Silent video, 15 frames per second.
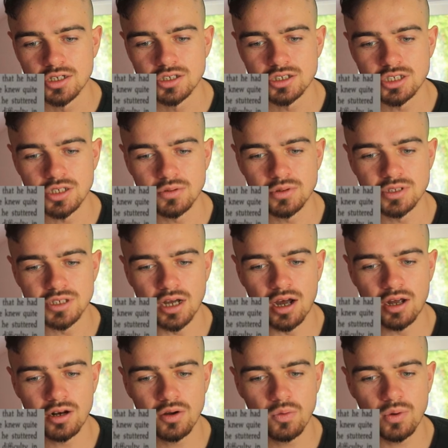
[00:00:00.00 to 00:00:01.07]
She was
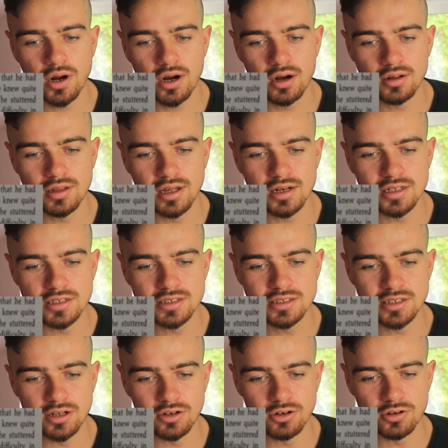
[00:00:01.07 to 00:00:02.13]
unaware that he
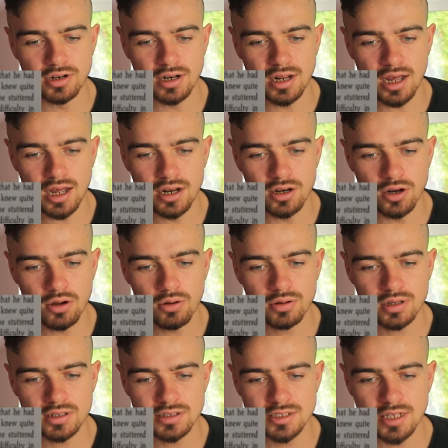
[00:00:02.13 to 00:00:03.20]
stuttered and had no
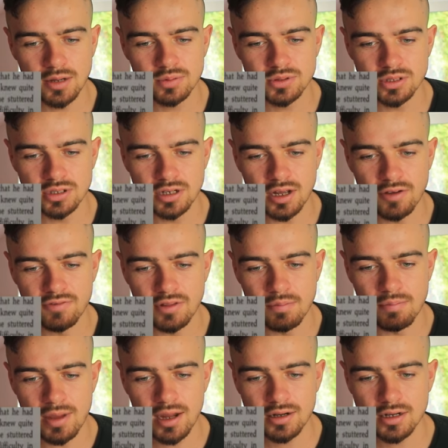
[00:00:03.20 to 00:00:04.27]
conception of the
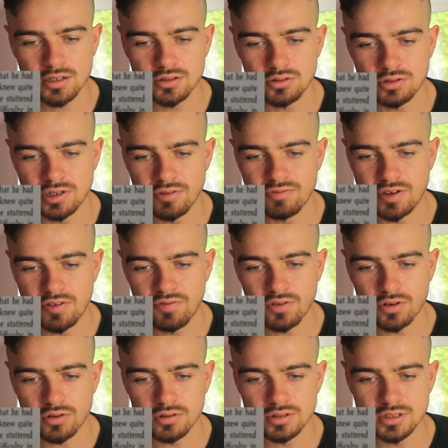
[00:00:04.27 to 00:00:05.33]
magnitude of
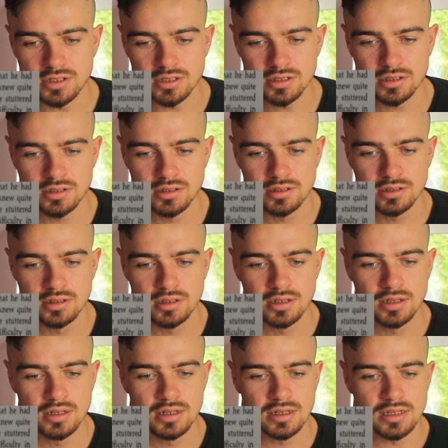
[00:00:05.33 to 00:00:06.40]
difficulty
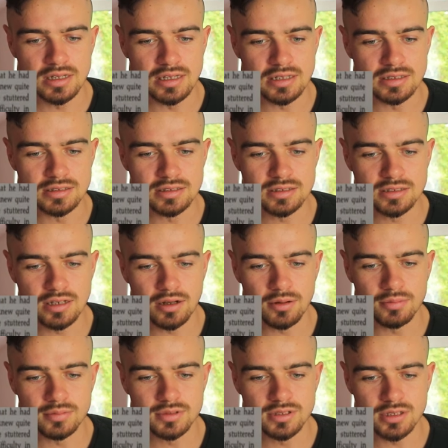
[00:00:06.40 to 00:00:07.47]
in
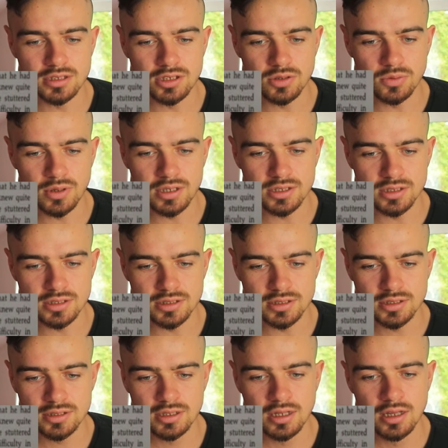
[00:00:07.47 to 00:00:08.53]
some
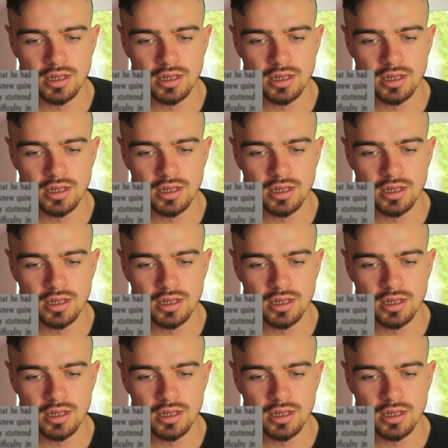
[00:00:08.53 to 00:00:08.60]
situations.